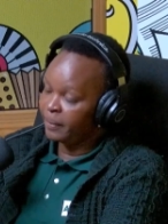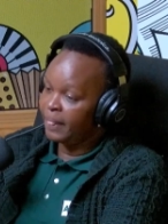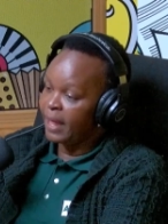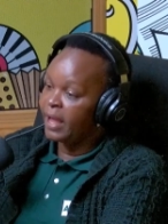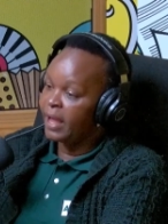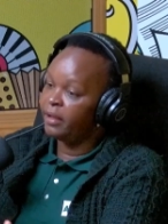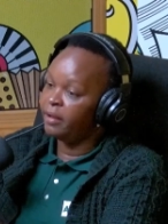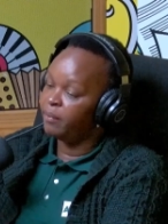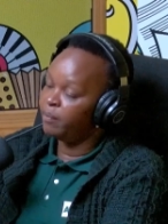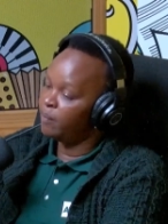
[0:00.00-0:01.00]
Mm-hmm.
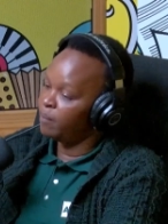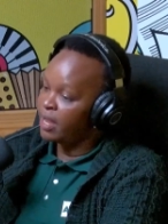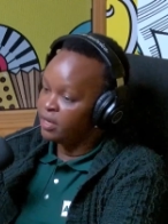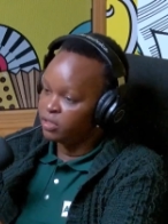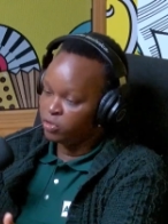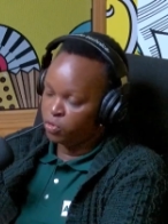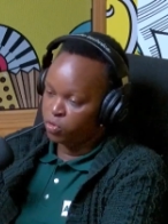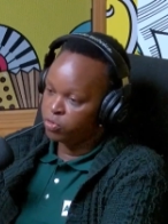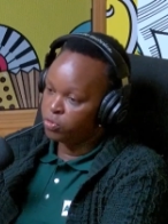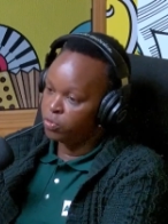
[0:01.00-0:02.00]
I mine is to
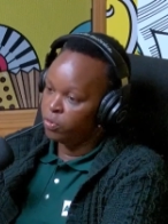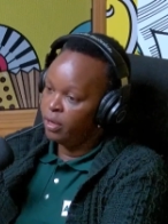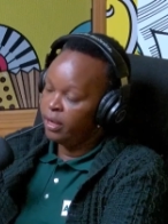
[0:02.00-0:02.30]
control.